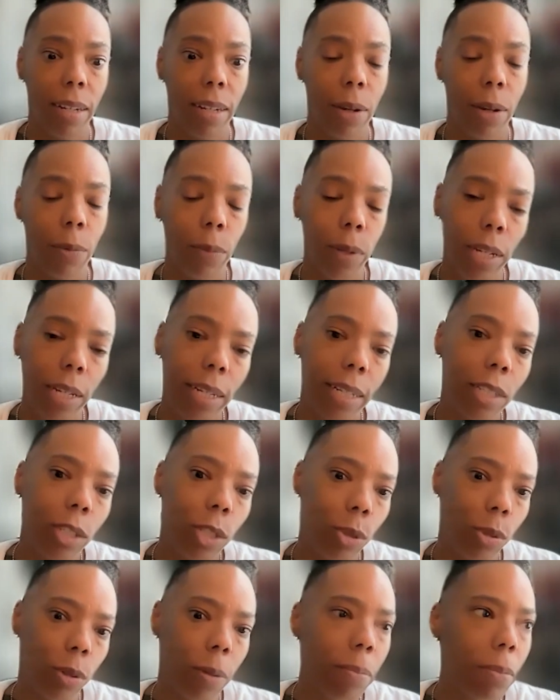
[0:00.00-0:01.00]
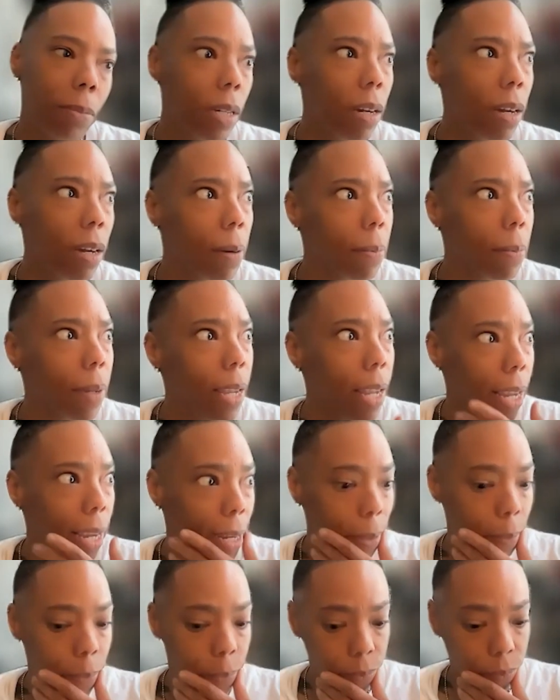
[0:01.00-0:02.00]
And we get tripped up.
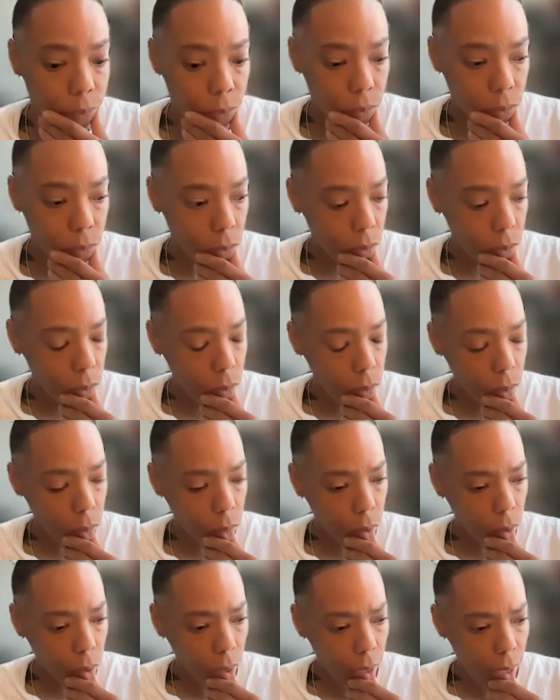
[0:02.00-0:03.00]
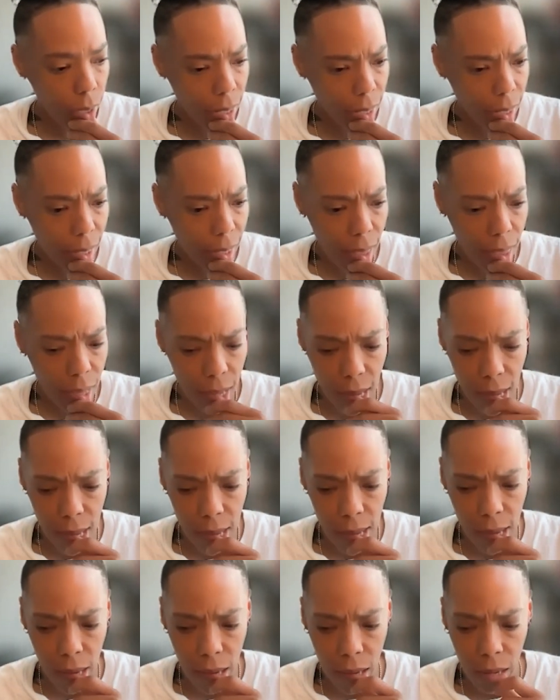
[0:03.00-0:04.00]
And it's
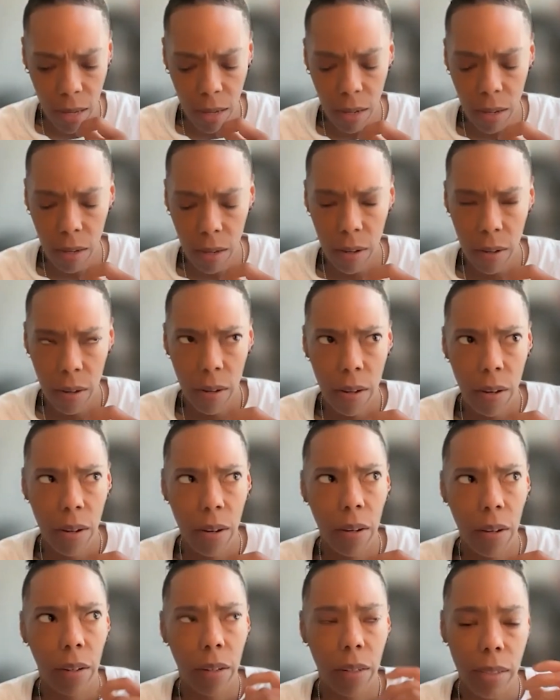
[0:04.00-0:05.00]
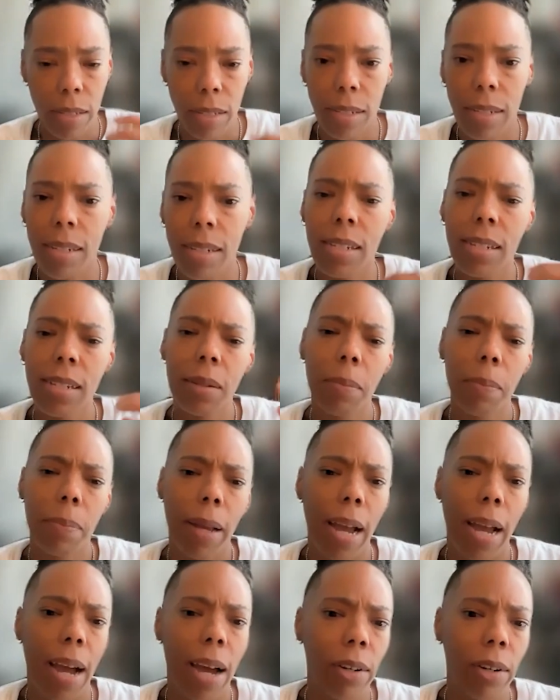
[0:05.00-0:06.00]
the consistent
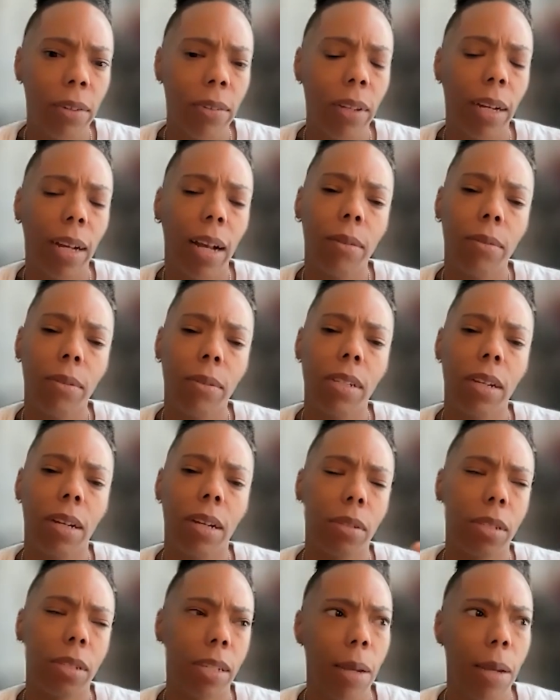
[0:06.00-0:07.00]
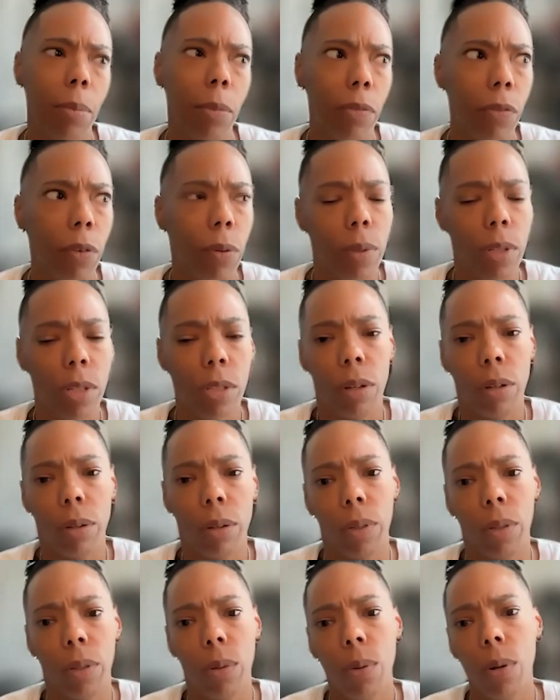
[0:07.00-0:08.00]
pattern. Like I was, I was saying before we started
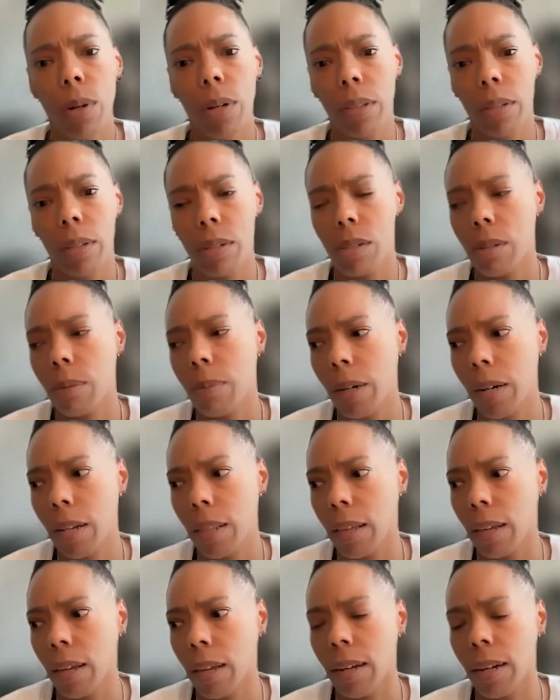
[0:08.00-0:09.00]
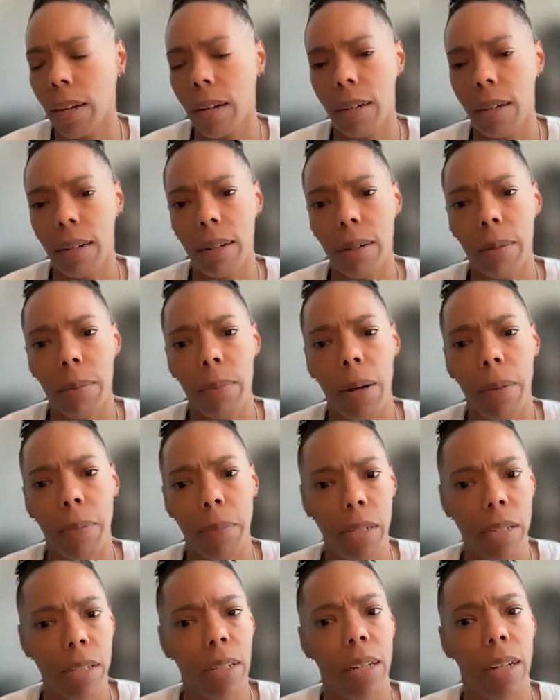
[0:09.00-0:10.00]
recording, there's somebody that um, I've
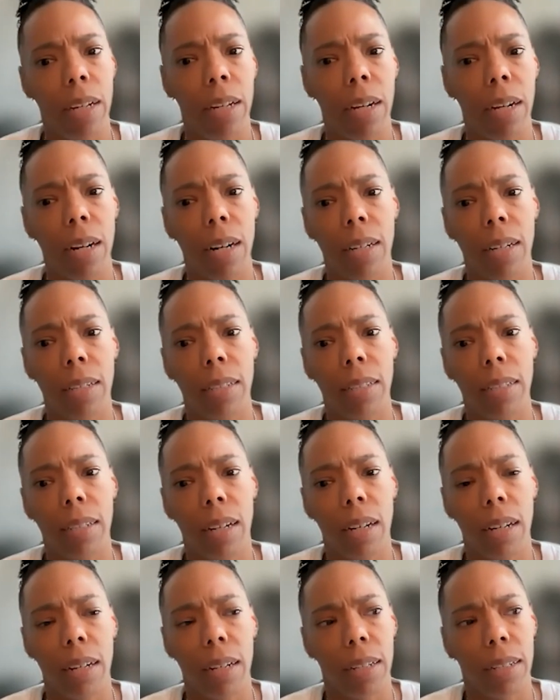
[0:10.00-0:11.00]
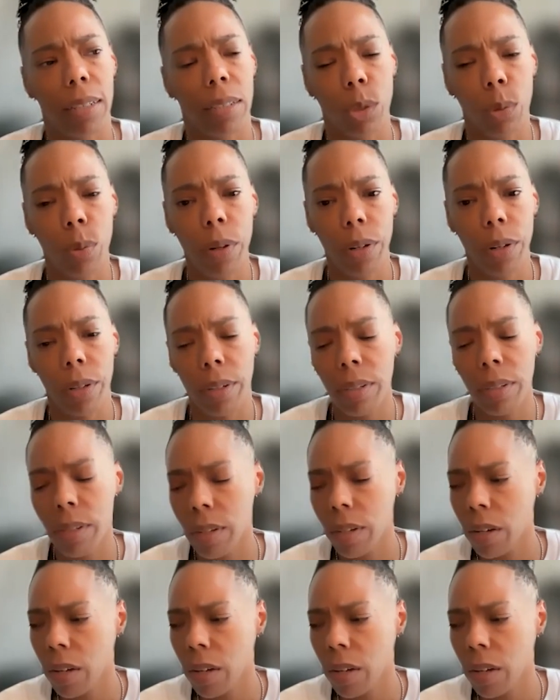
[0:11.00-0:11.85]
been seeing on uh, Twitter.